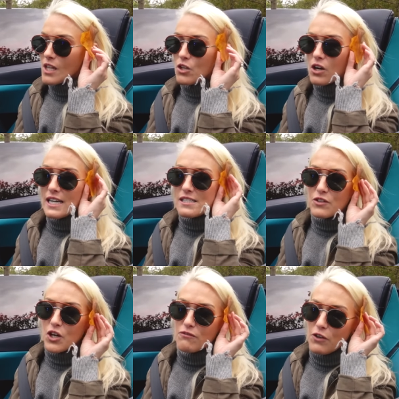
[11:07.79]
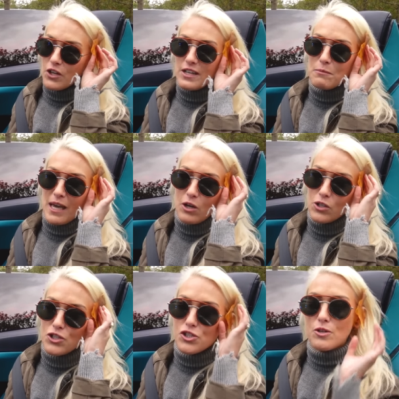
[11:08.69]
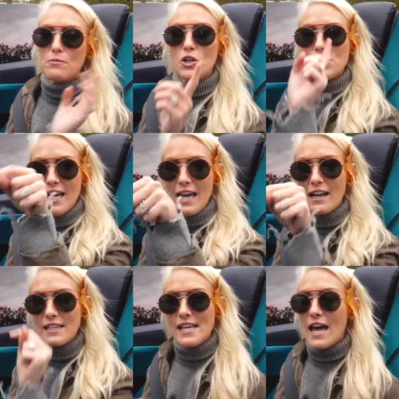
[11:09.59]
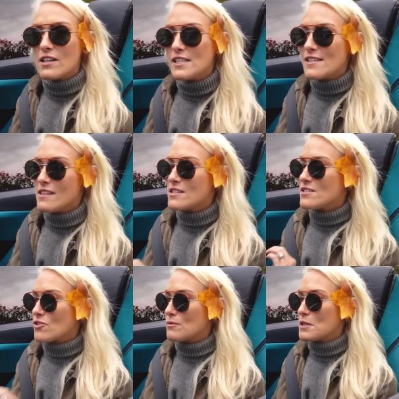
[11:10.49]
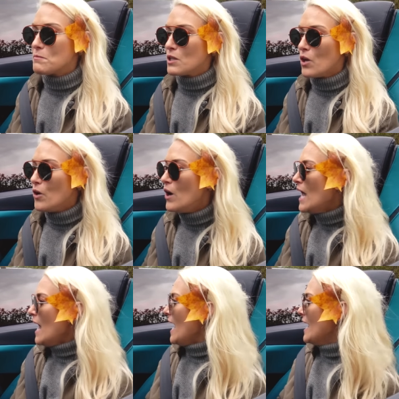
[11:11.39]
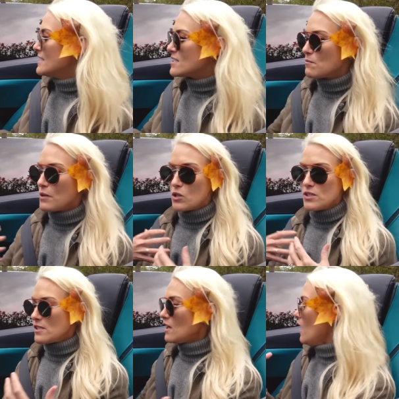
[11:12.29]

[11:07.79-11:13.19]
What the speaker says: You guys, if you don't follow him yet on YouTube, go check out his handle. It's in the description below. And because